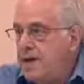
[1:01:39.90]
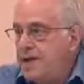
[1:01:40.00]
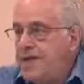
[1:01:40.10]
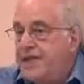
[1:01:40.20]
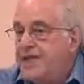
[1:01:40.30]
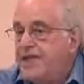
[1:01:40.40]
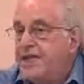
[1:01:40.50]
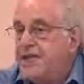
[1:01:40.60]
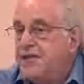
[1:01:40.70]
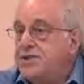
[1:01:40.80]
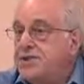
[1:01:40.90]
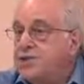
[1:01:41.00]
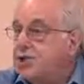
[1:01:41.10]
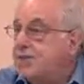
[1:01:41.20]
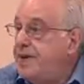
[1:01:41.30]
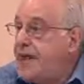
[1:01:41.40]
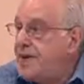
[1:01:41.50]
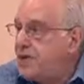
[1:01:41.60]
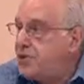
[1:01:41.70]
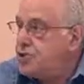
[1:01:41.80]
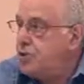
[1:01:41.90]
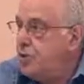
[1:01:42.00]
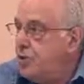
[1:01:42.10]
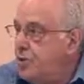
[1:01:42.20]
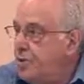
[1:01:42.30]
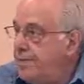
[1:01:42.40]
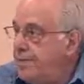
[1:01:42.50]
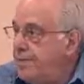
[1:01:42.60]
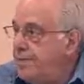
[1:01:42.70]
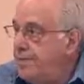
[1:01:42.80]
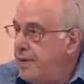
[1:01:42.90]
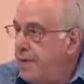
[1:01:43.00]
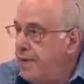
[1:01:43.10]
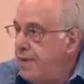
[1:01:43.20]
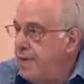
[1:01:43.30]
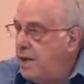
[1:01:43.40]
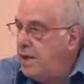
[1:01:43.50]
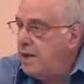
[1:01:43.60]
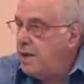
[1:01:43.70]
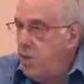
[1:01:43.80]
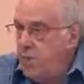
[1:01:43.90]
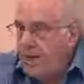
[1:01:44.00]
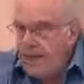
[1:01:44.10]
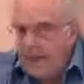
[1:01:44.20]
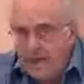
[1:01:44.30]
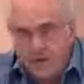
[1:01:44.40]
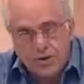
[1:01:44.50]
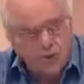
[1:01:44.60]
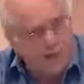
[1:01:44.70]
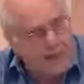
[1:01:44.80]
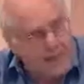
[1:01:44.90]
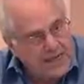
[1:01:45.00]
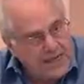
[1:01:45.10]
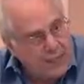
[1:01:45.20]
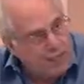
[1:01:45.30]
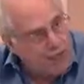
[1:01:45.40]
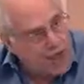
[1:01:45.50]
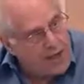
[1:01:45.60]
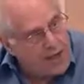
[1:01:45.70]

that these things spin out of control. Nobody here should please do not